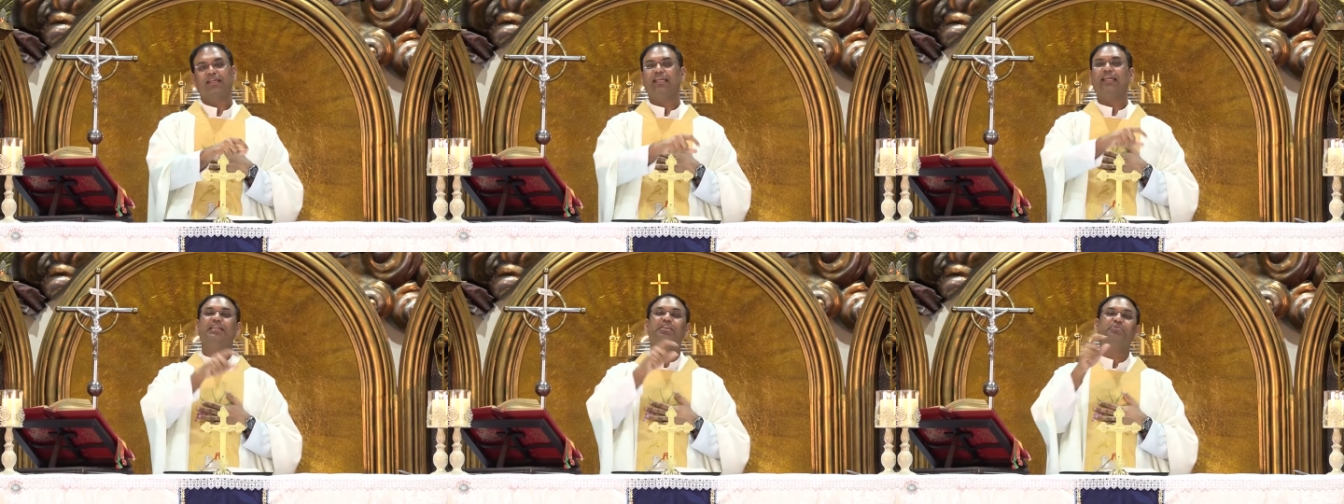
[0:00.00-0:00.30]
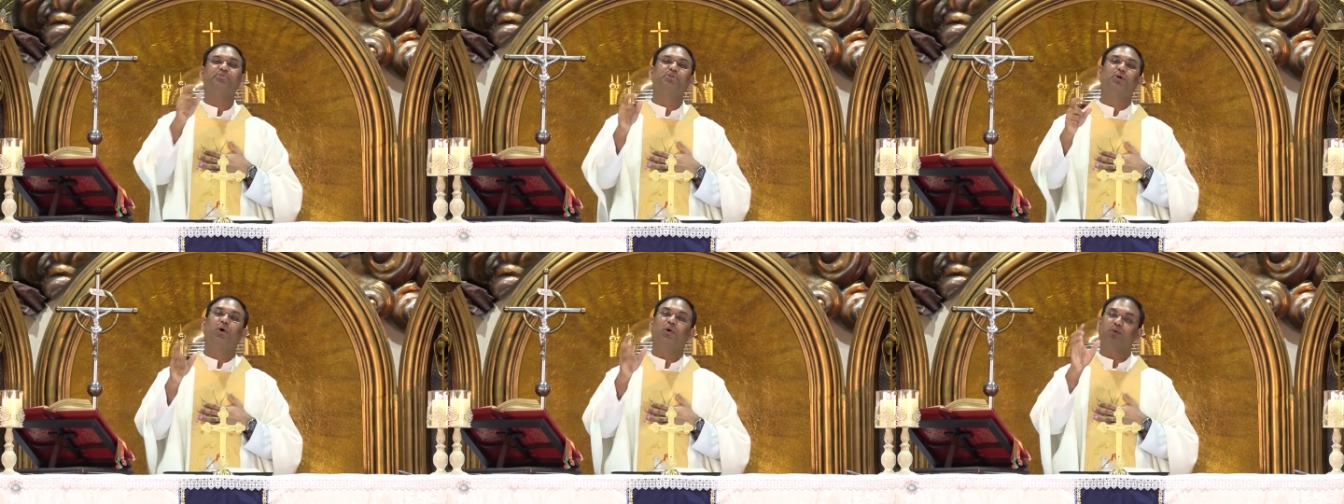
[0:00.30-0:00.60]
He
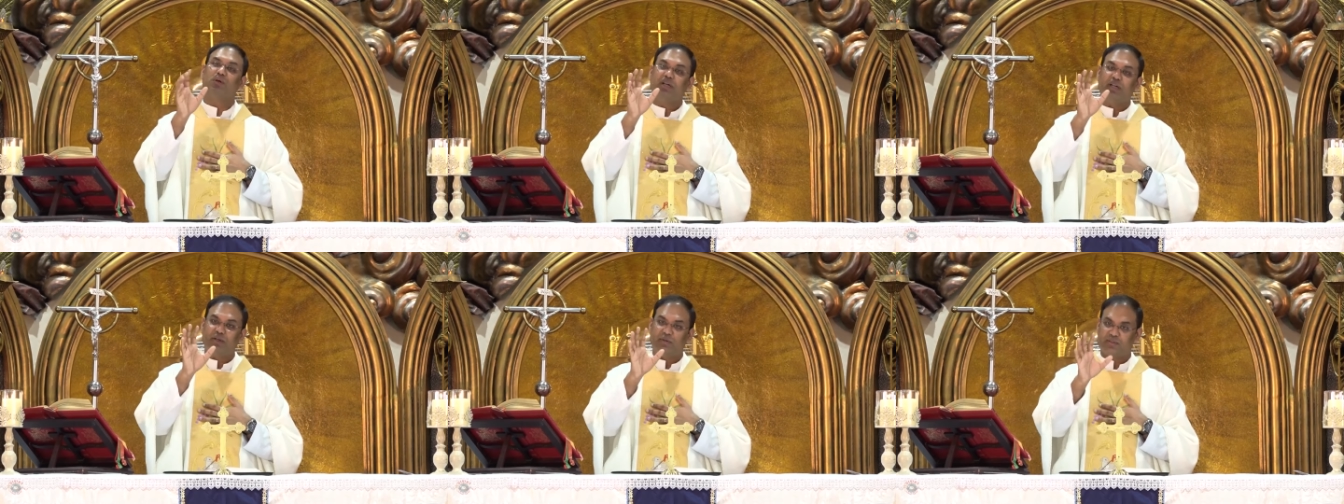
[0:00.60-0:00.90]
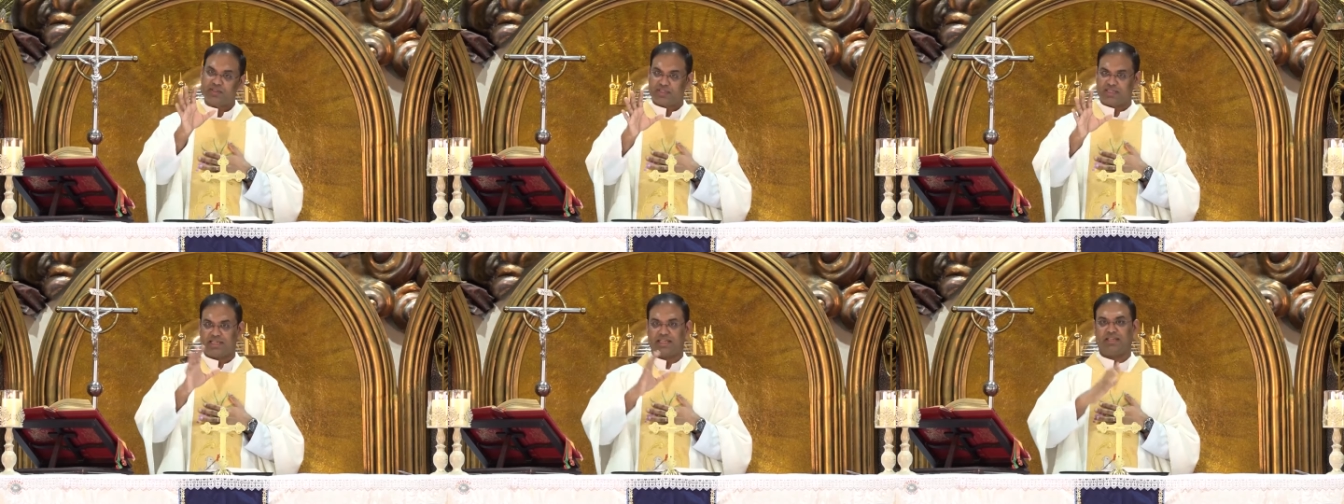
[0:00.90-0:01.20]
gives only
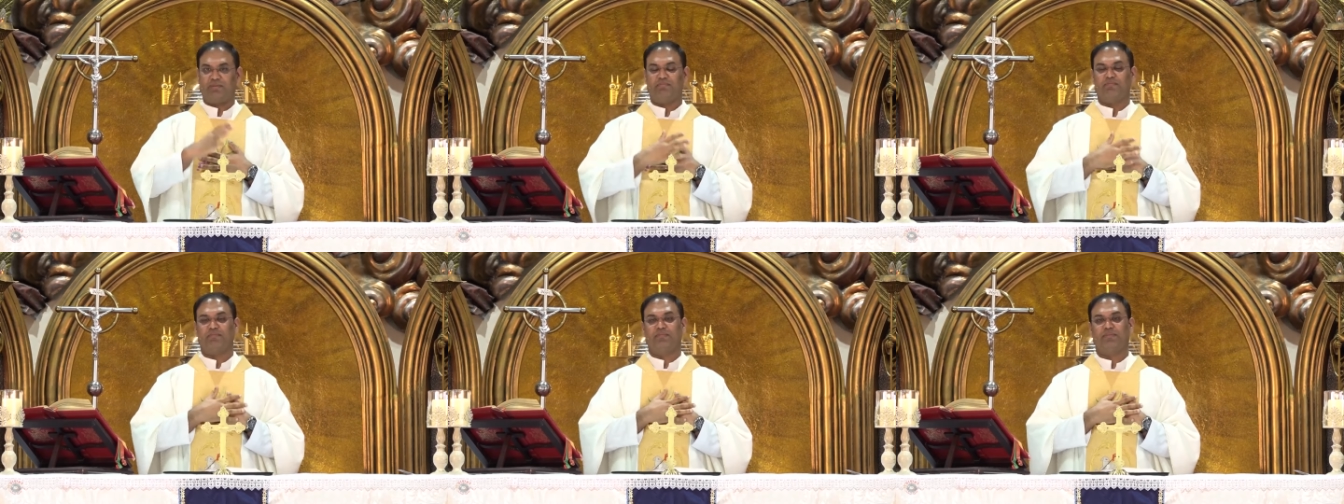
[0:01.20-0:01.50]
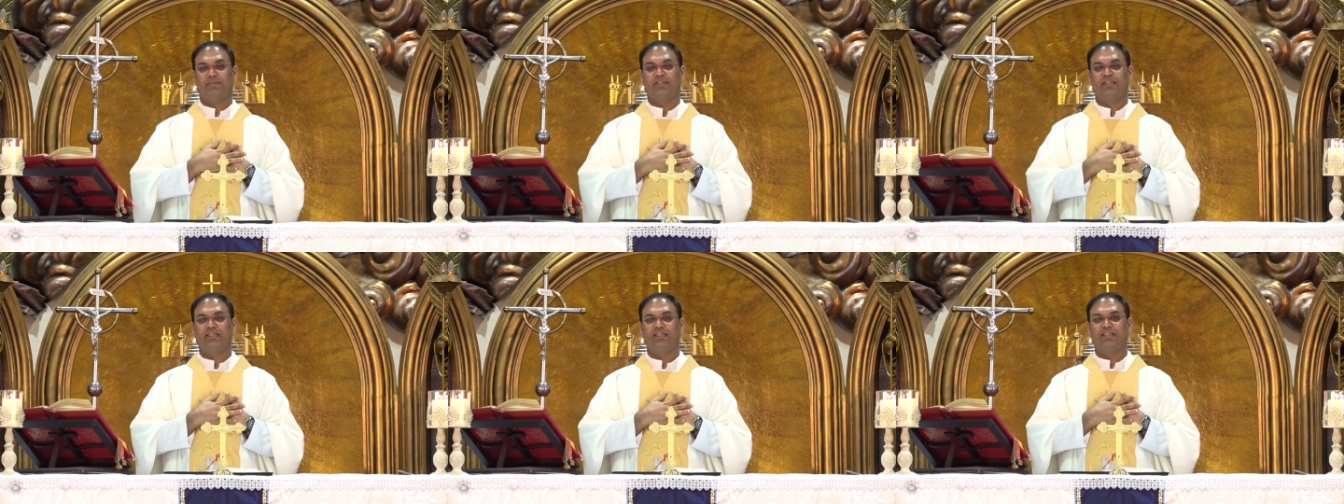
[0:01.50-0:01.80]
on time.
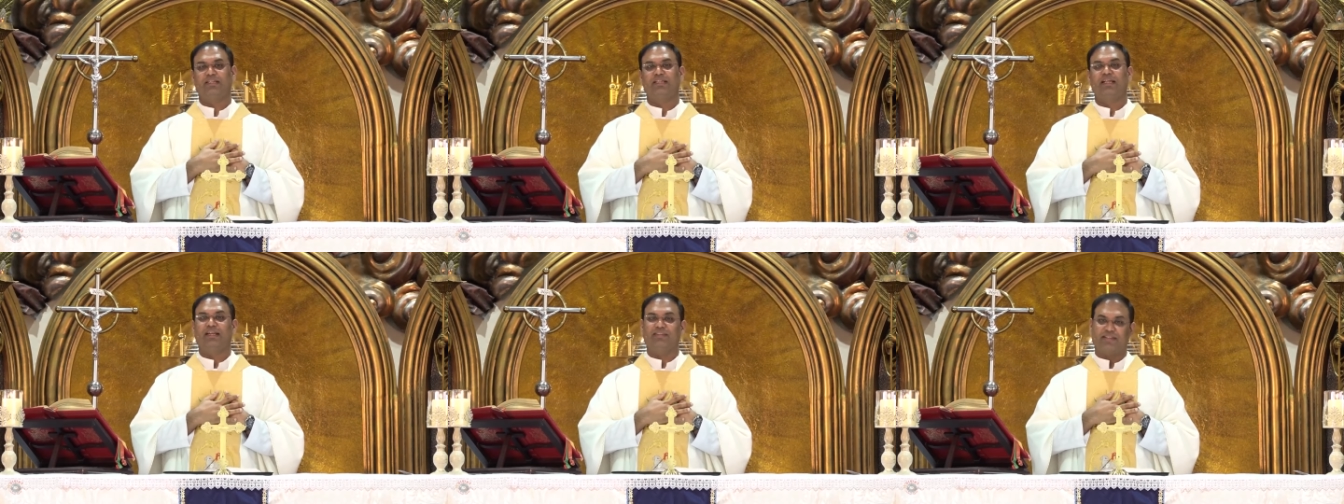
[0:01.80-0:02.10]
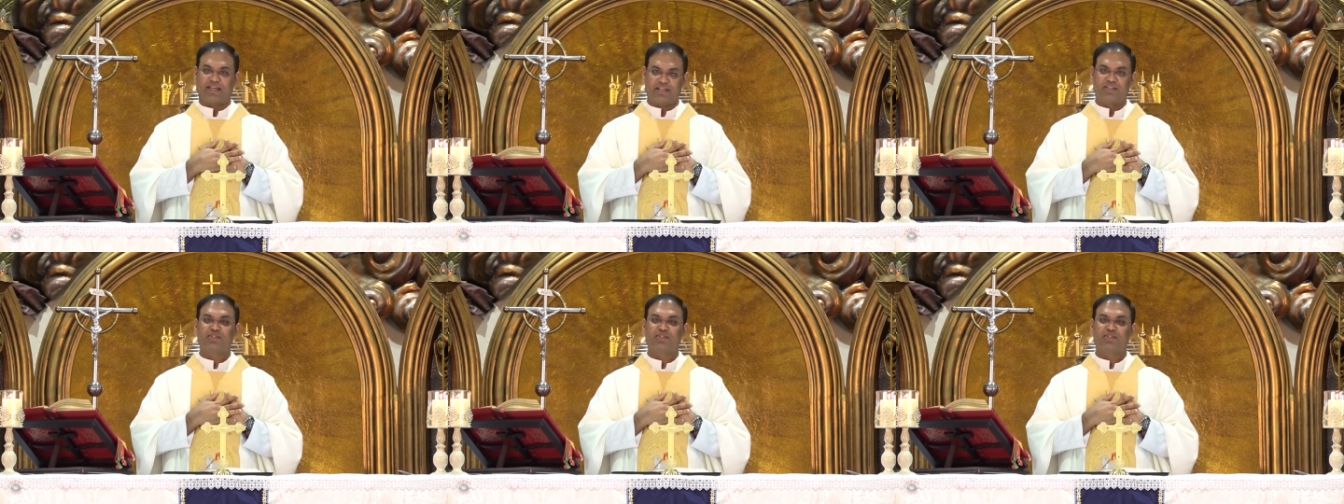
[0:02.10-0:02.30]
And